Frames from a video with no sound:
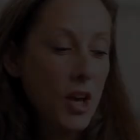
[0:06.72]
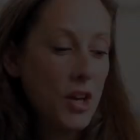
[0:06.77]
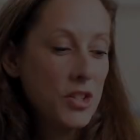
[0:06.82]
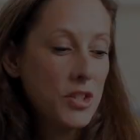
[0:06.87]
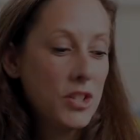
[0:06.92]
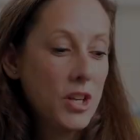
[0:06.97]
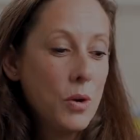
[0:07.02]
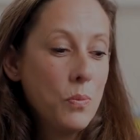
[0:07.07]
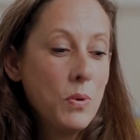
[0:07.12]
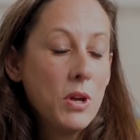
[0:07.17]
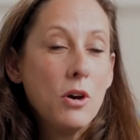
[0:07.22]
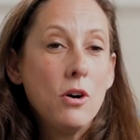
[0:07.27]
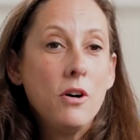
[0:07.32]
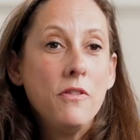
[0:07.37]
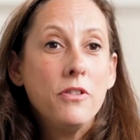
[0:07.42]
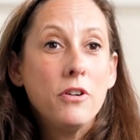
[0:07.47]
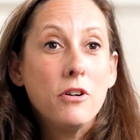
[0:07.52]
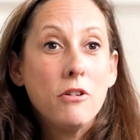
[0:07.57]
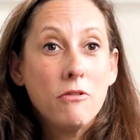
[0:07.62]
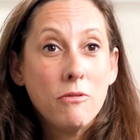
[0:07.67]
So we
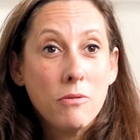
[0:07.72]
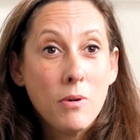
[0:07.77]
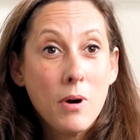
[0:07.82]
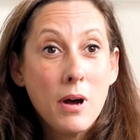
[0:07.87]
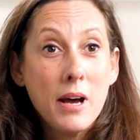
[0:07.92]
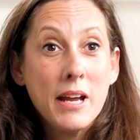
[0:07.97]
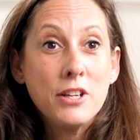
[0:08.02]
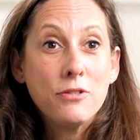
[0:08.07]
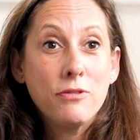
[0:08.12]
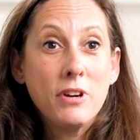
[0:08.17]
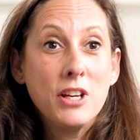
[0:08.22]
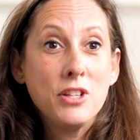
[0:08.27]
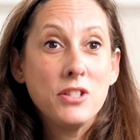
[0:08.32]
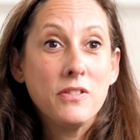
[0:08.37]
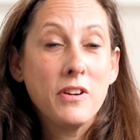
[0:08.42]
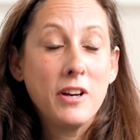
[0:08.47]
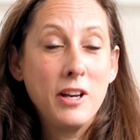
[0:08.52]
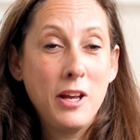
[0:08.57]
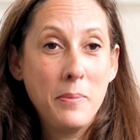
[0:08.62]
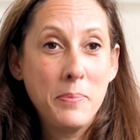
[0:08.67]
offer a wide range
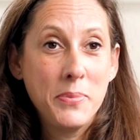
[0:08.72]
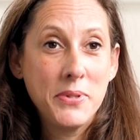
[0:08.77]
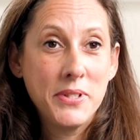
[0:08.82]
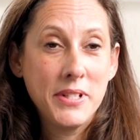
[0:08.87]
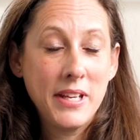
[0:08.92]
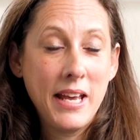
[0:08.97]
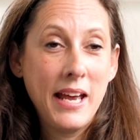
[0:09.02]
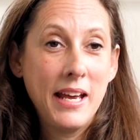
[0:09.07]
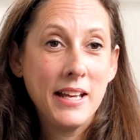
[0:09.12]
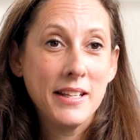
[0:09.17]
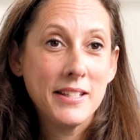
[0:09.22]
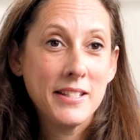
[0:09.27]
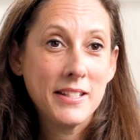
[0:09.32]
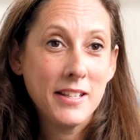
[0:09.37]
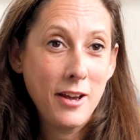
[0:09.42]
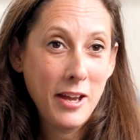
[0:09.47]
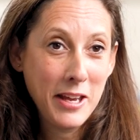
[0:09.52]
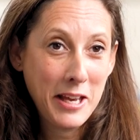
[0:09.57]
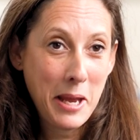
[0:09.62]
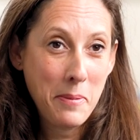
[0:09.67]
of clubs at
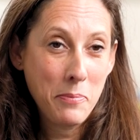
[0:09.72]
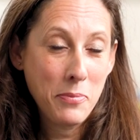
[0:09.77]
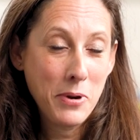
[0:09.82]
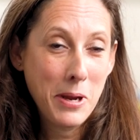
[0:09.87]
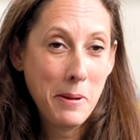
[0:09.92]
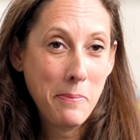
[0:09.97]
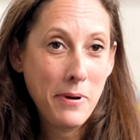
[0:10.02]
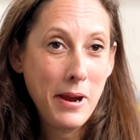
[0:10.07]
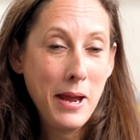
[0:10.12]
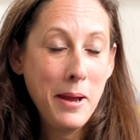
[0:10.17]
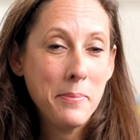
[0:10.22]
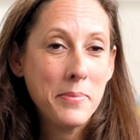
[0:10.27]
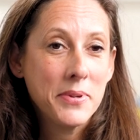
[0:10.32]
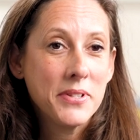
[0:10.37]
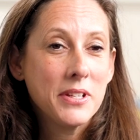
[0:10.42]
Highgate Pre Prep.